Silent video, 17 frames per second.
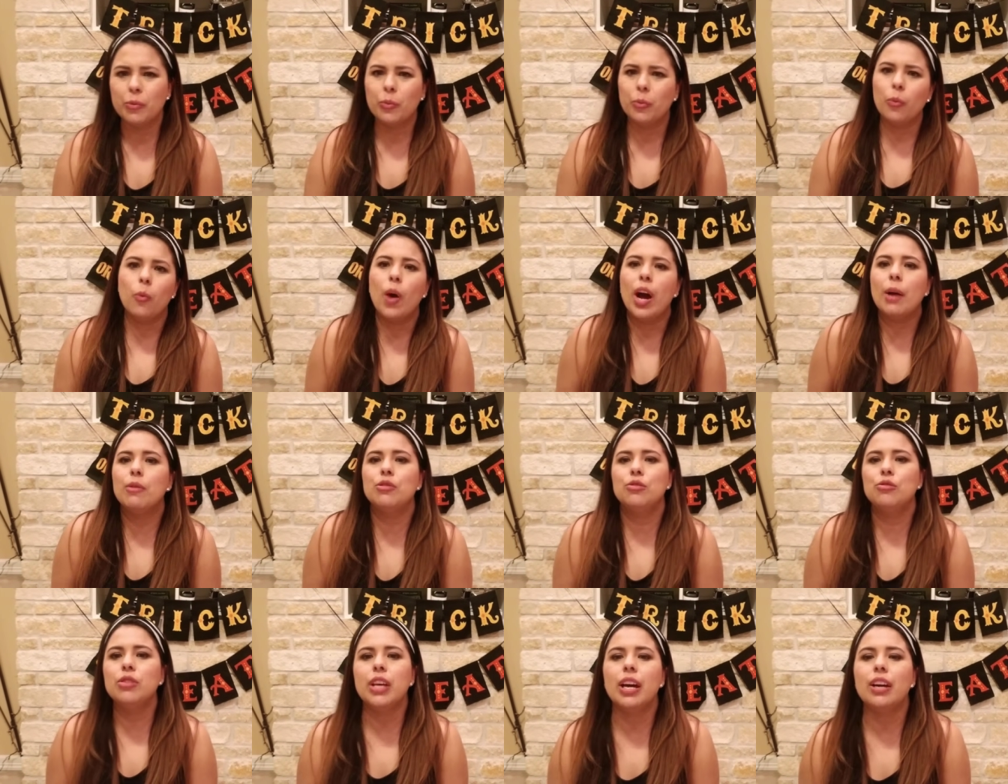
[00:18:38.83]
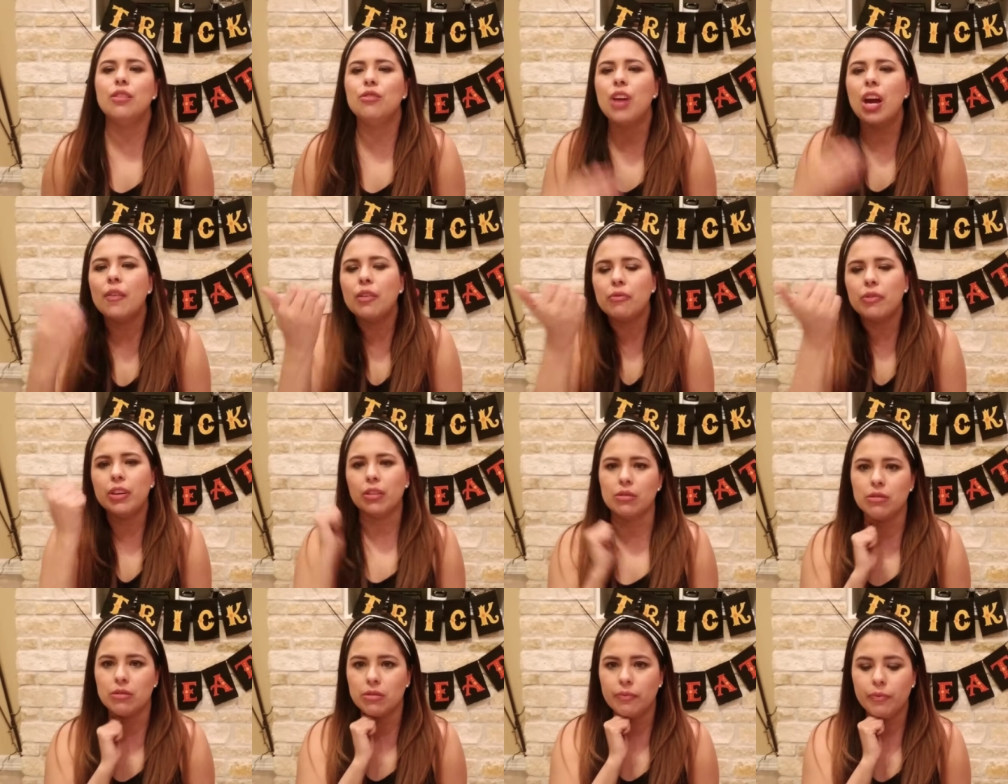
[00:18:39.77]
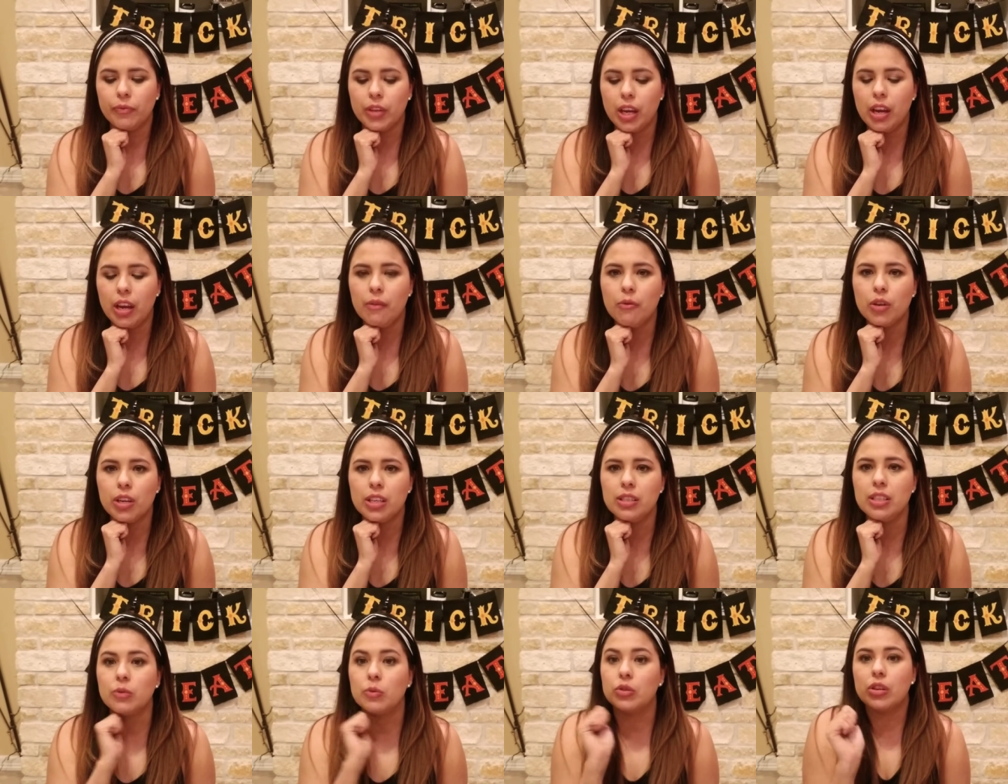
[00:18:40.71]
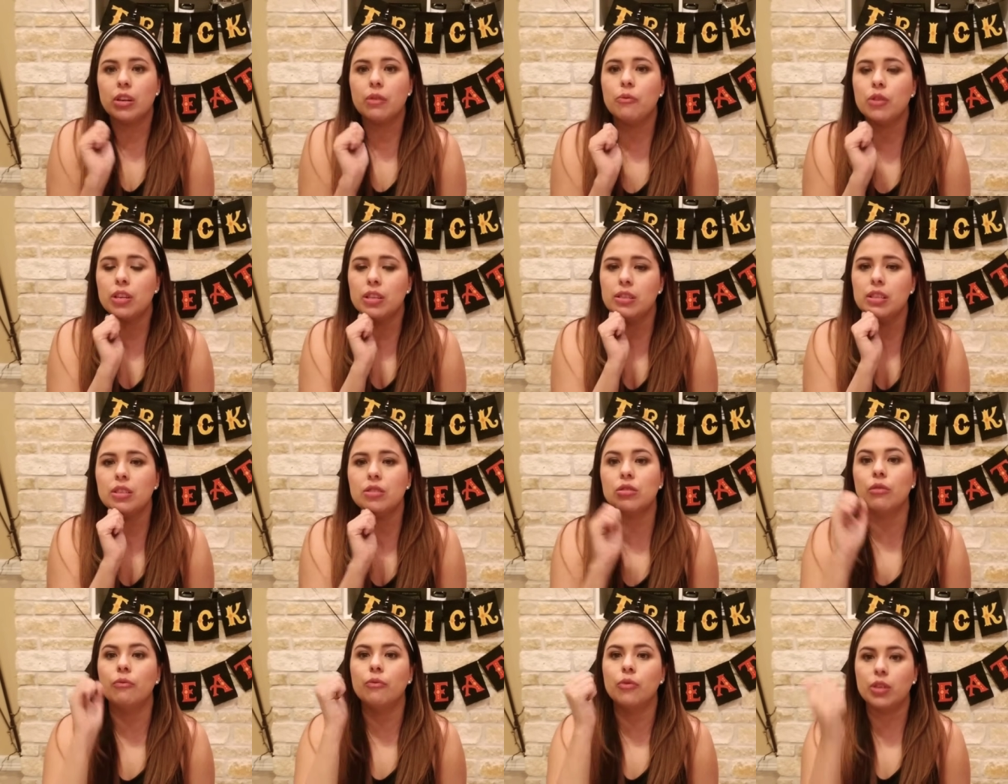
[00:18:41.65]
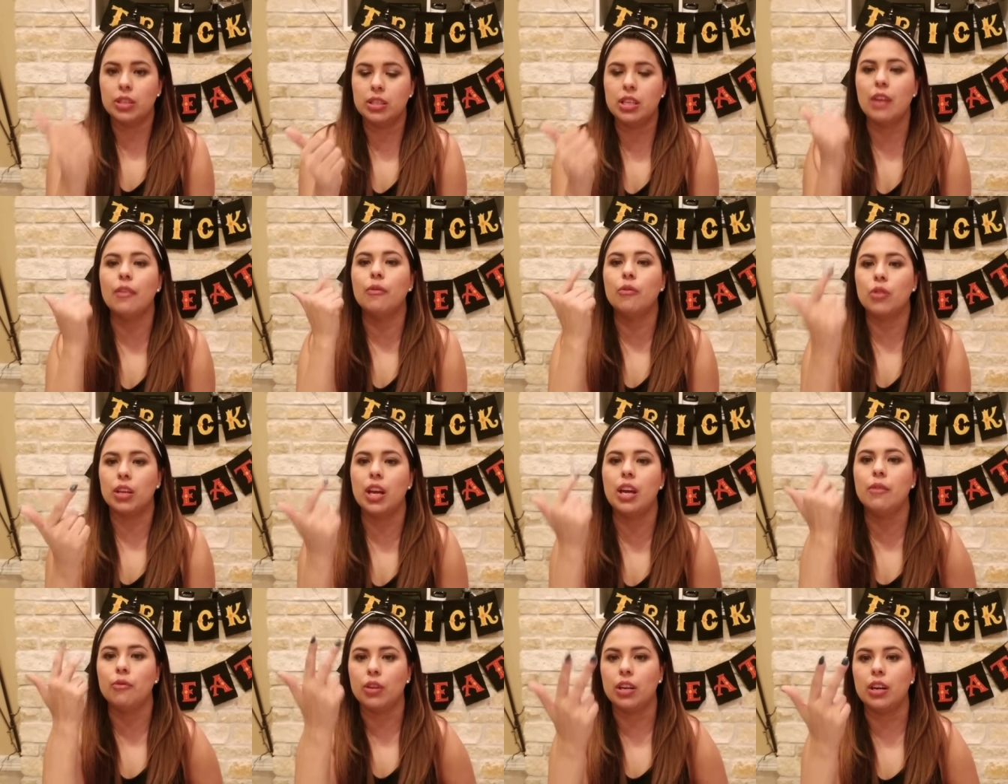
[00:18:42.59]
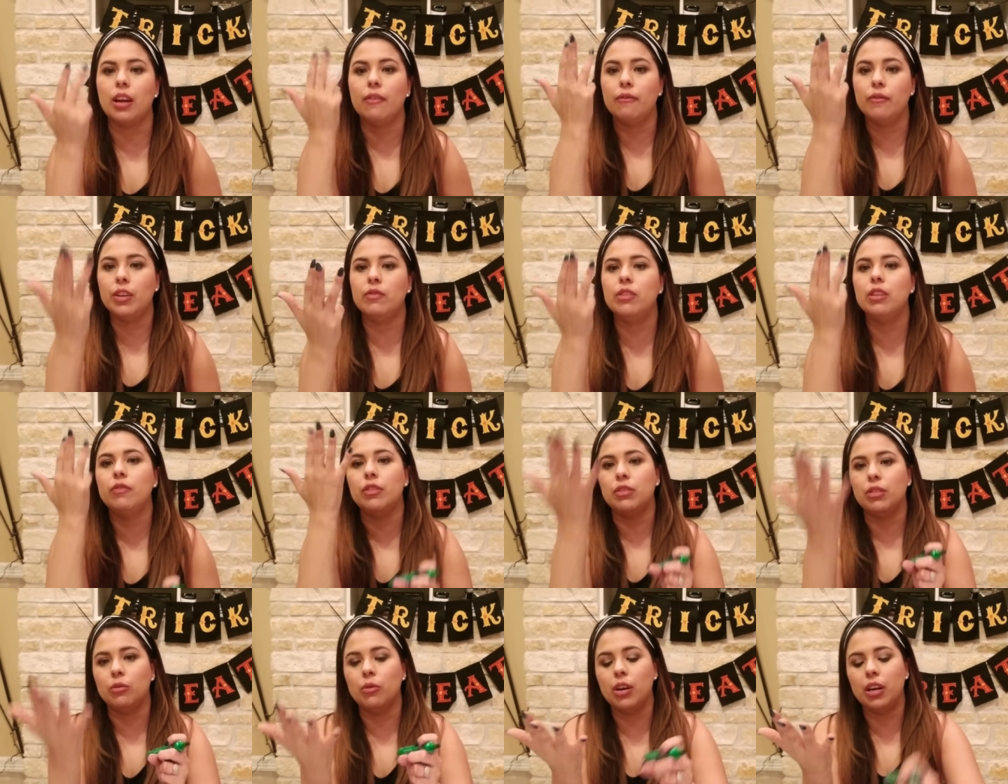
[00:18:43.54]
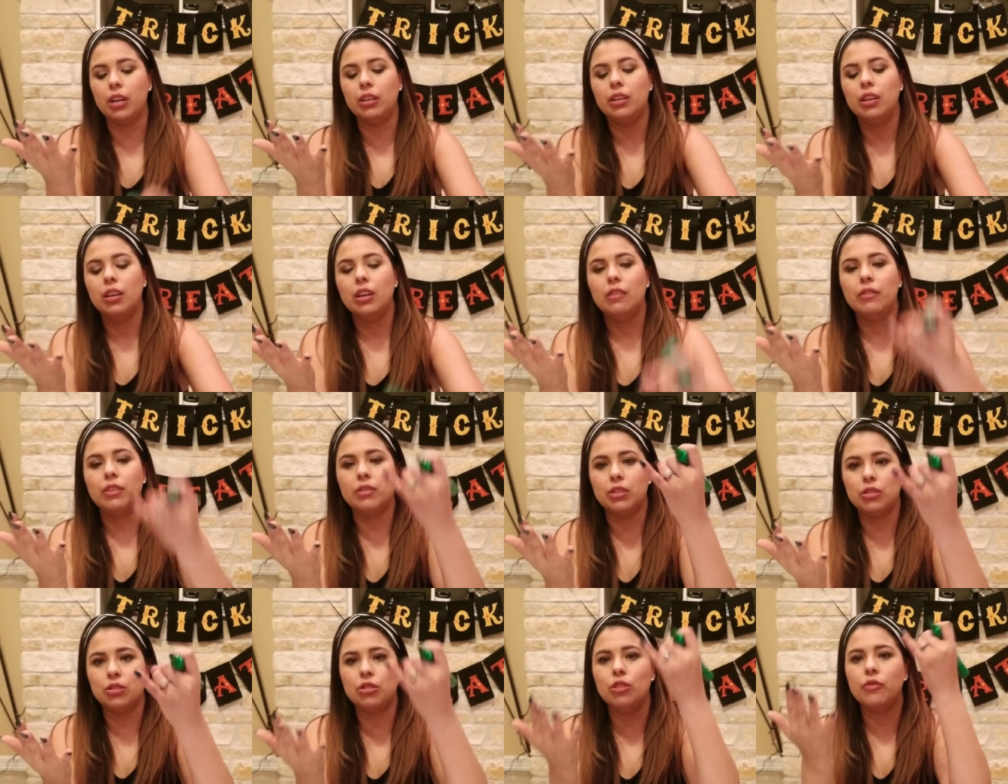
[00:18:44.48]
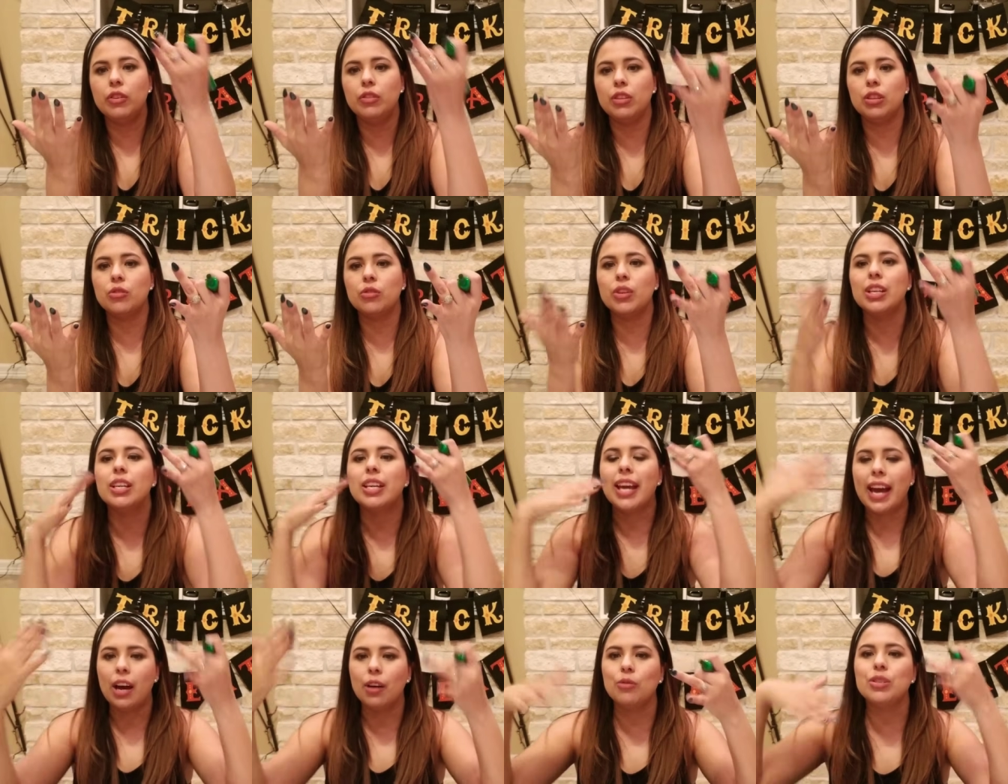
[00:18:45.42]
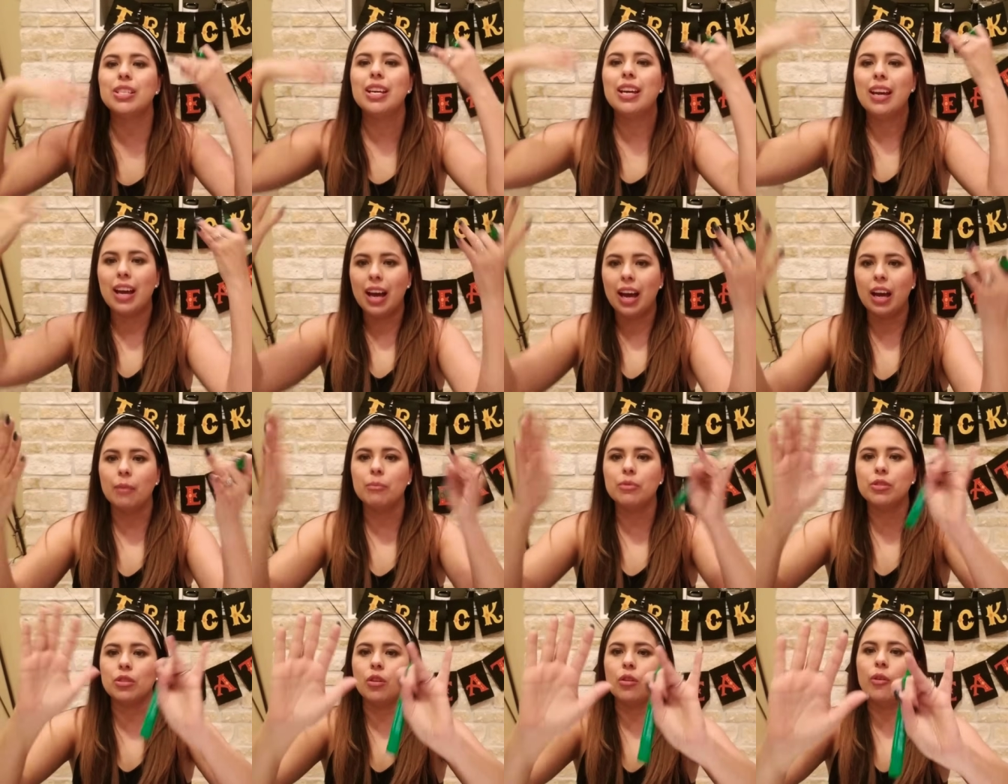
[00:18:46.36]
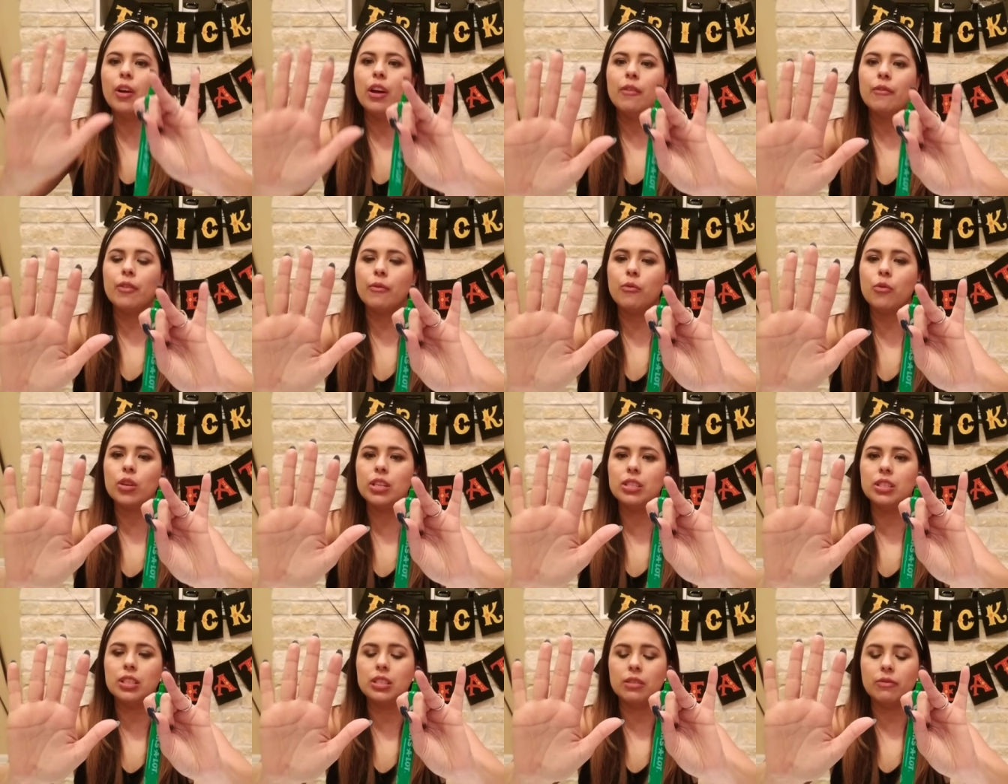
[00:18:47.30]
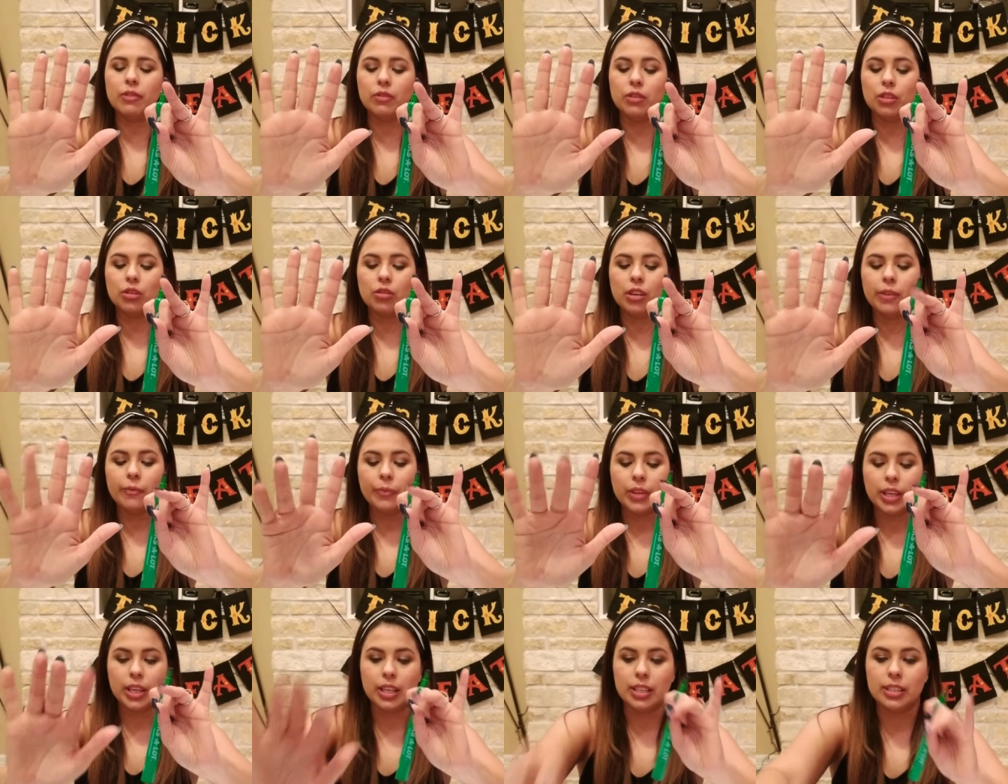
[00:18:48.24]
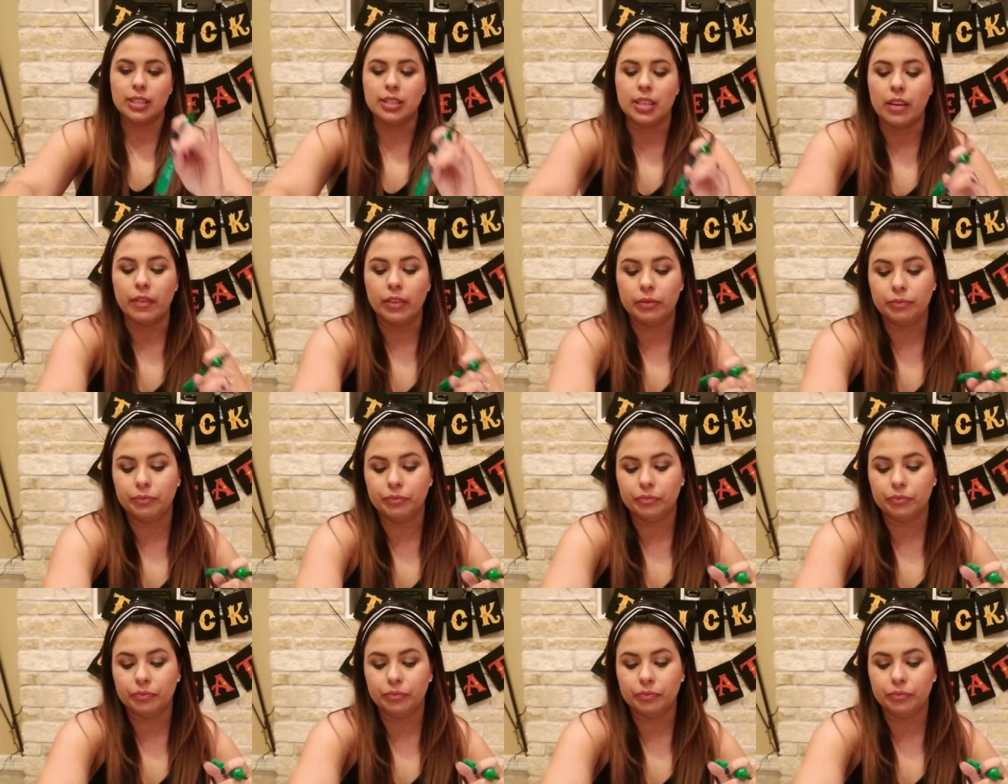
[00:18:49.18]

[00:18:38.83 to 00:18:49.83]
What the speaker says: why would you do that? You have your fingers. Okay, 46. We started at 46, so 47, 48, 49, 50, 51, 52, 53. Count up. So from 46 to 53, it is 7.